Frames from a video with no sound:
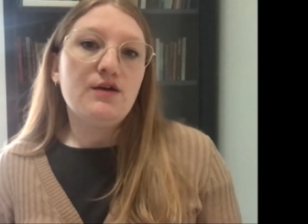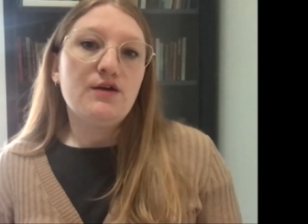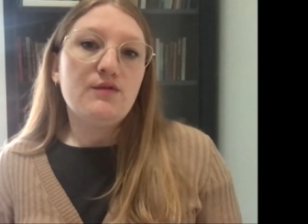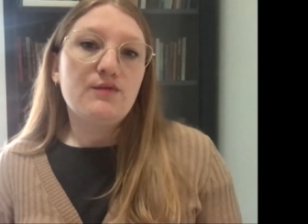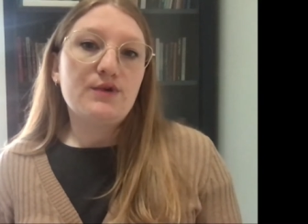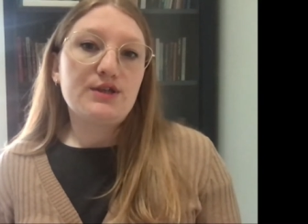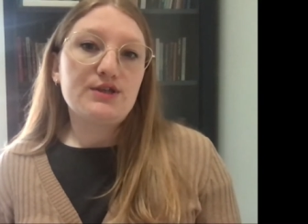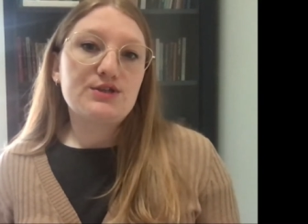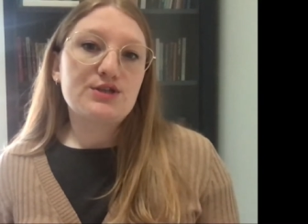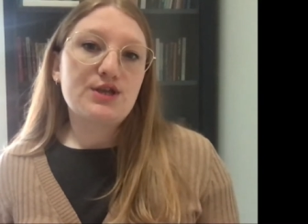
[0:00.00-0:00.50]

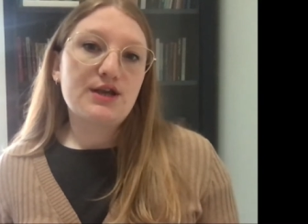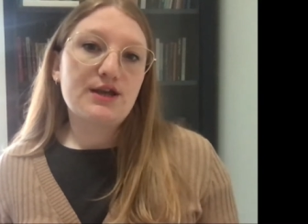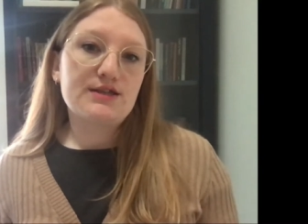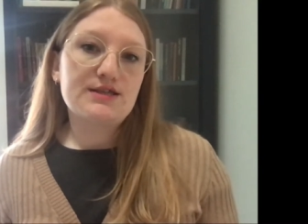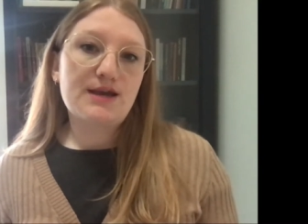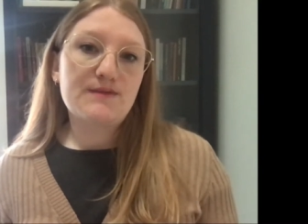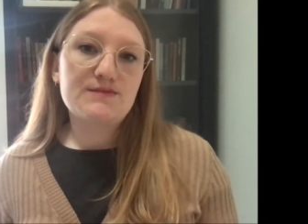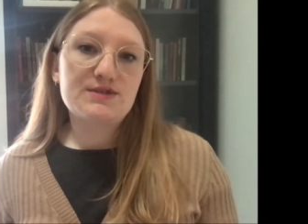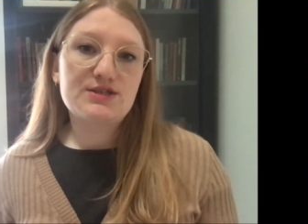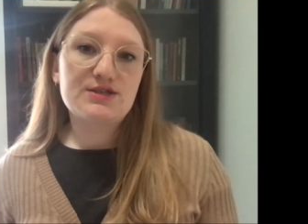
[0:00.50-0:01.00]
which
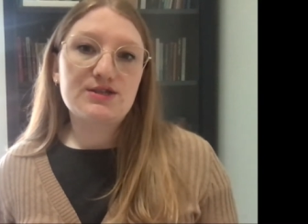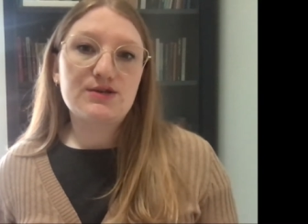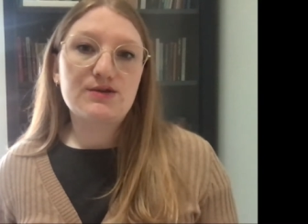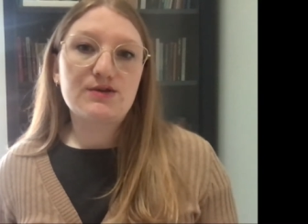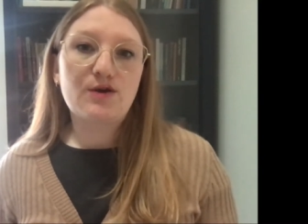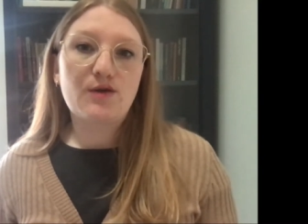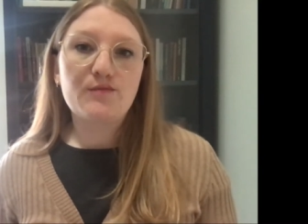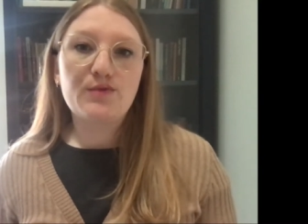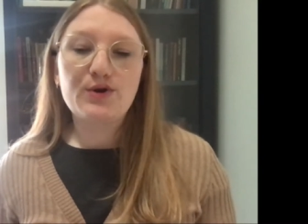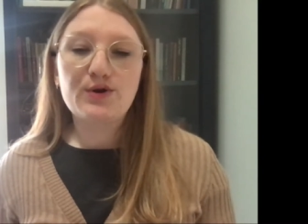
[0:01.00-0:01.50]
attempts to
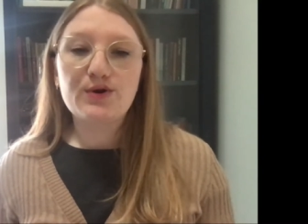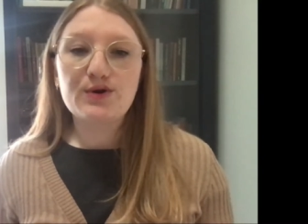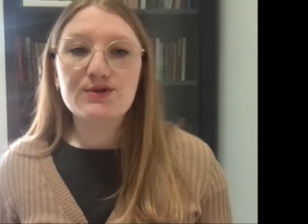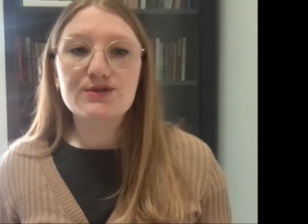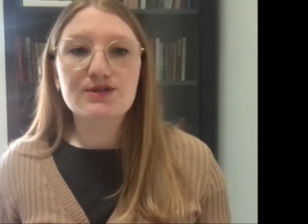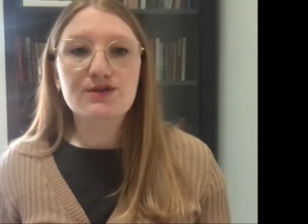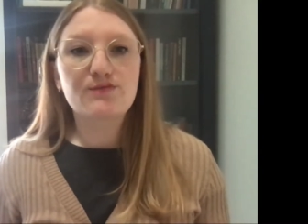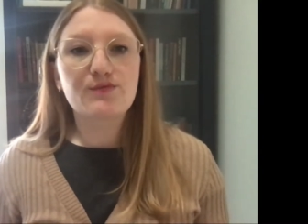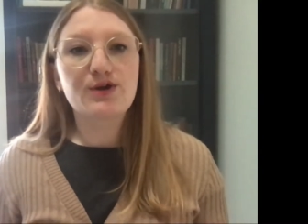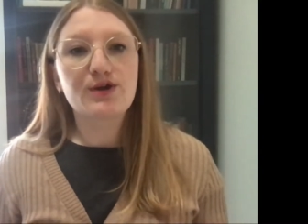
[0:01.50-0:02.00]
compose
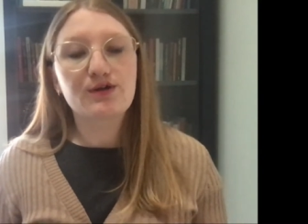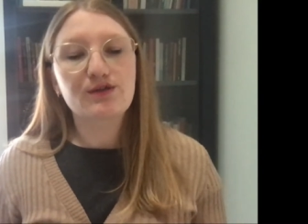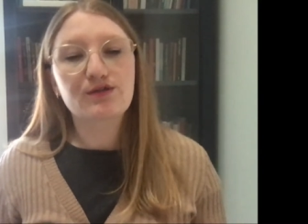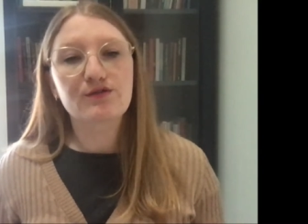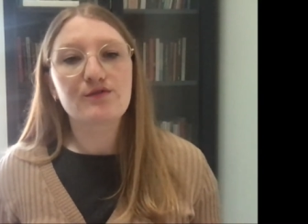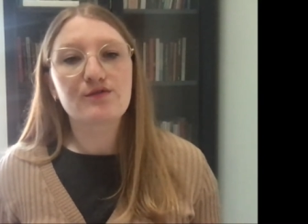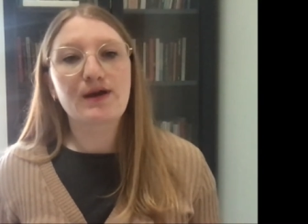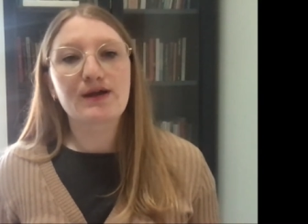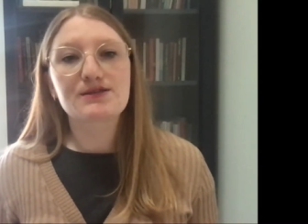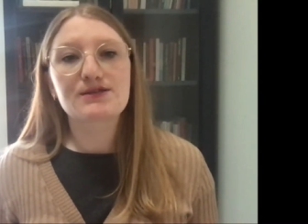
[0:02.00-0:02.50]
and work
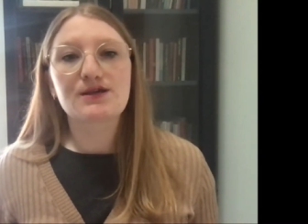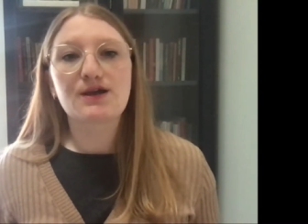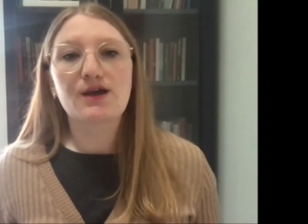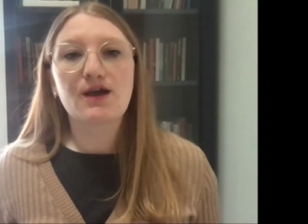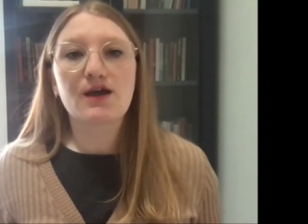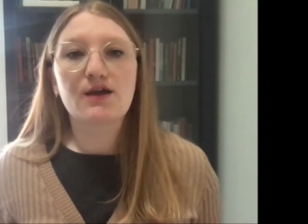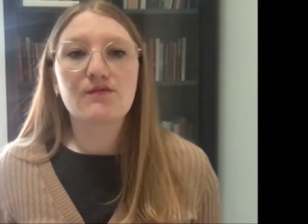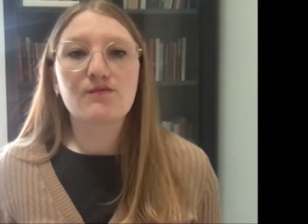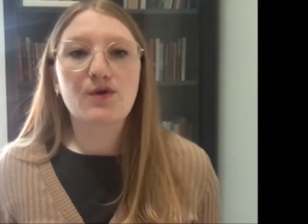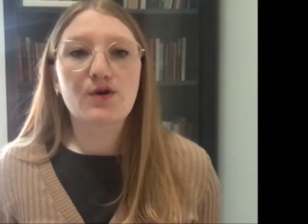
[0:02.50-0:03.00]
through matter
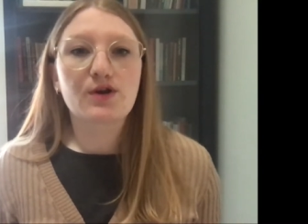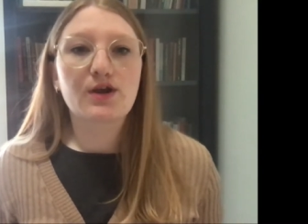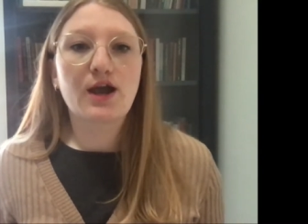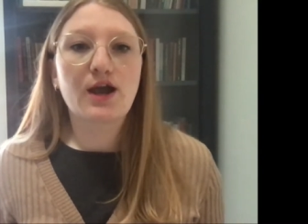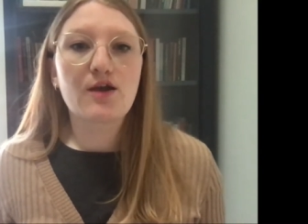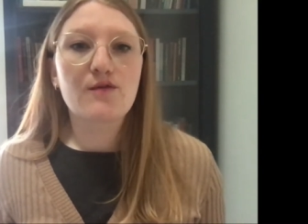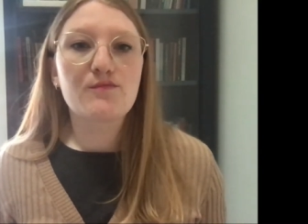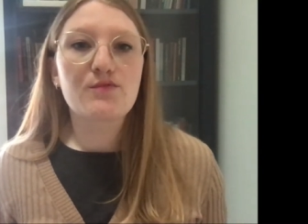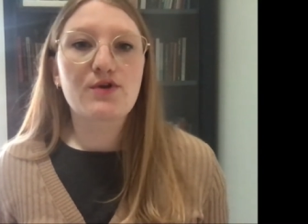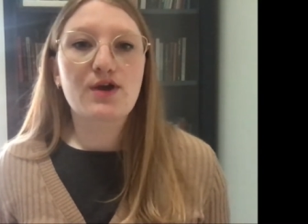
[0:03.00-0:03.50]
in what
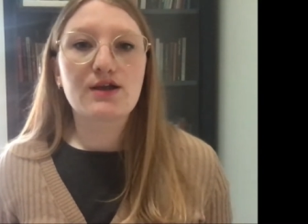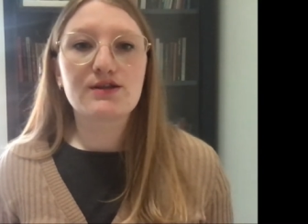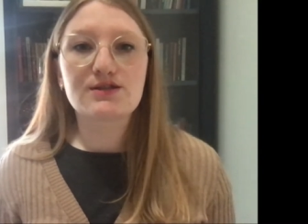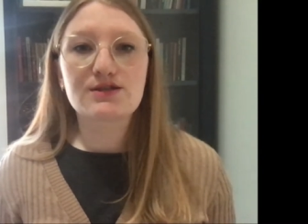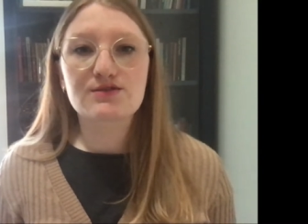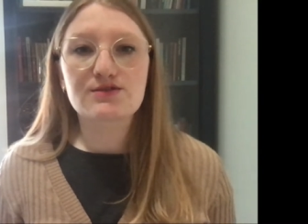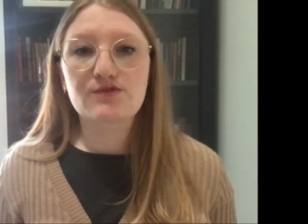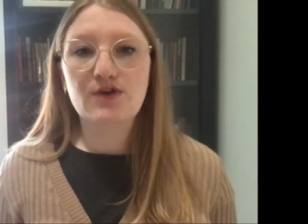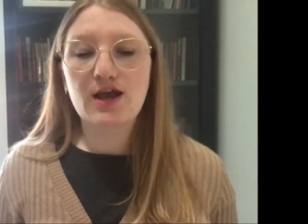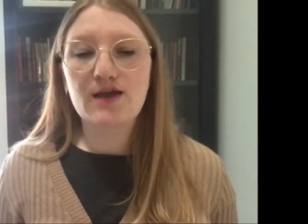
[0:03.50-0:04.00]
Karen Barad
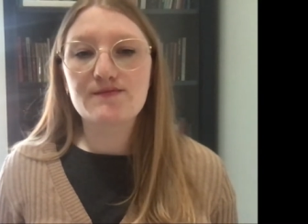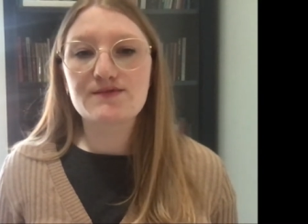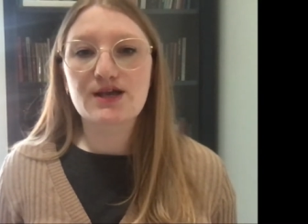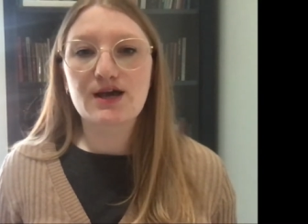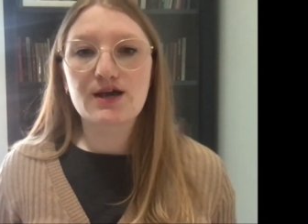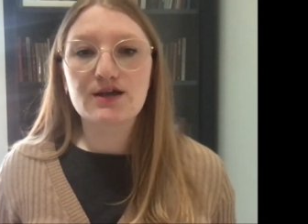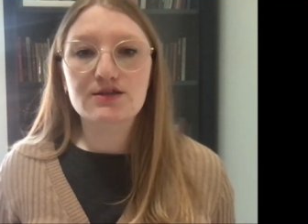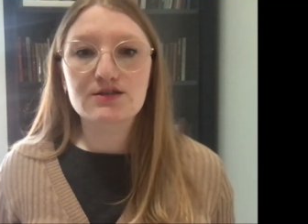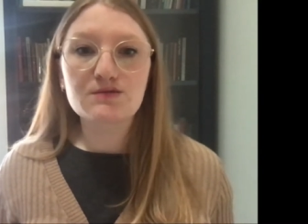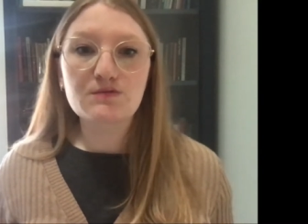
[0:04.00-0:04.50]
describes
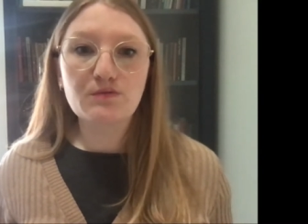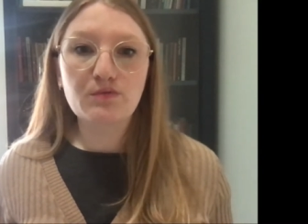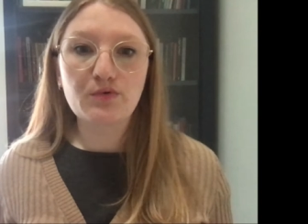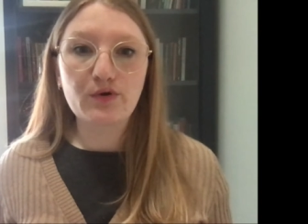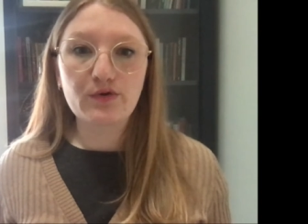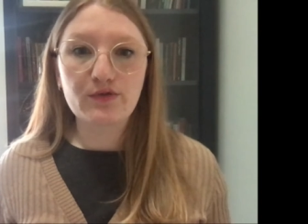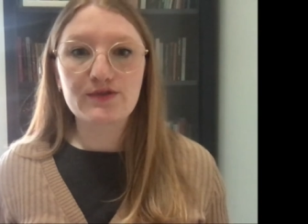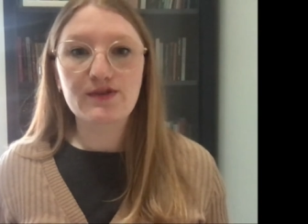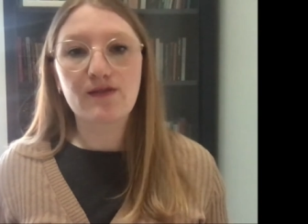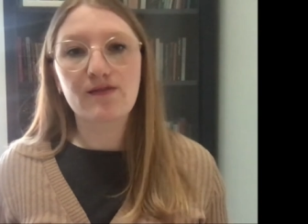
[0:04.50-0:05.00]
as
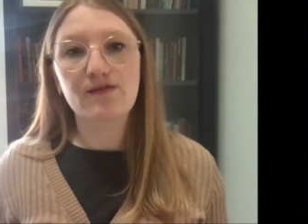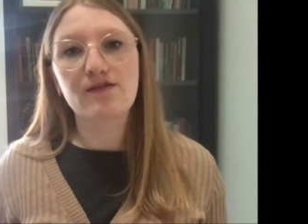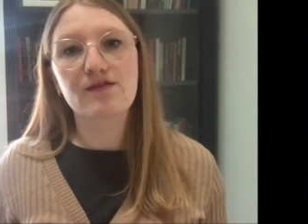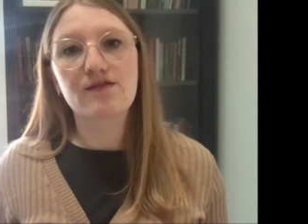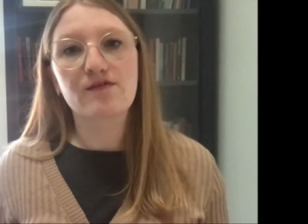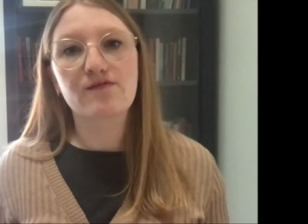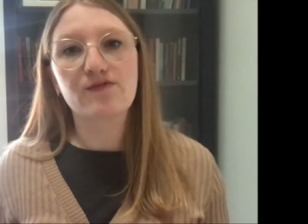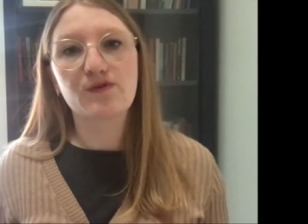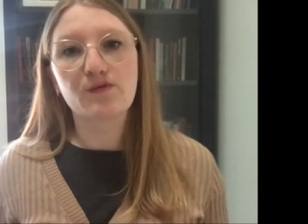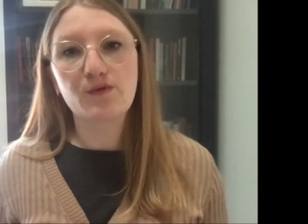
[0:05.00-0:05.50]
both senses
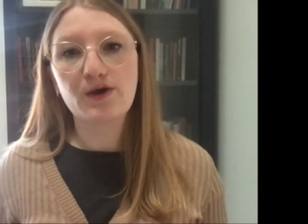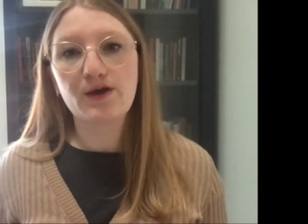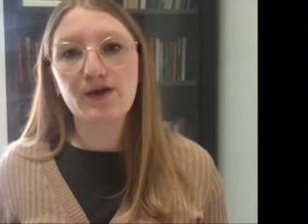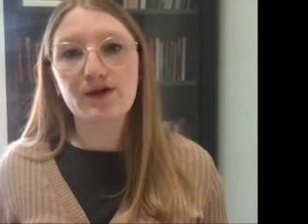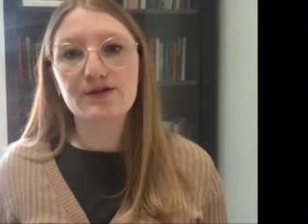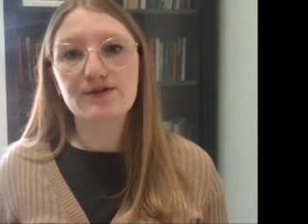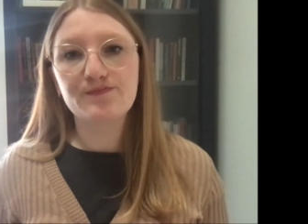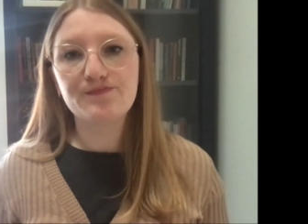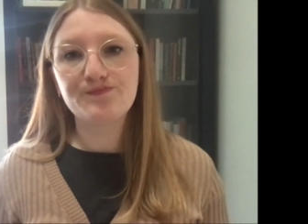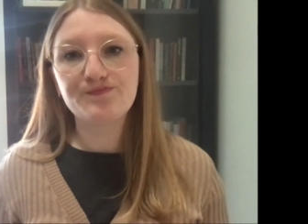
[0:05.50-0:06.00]
of the word.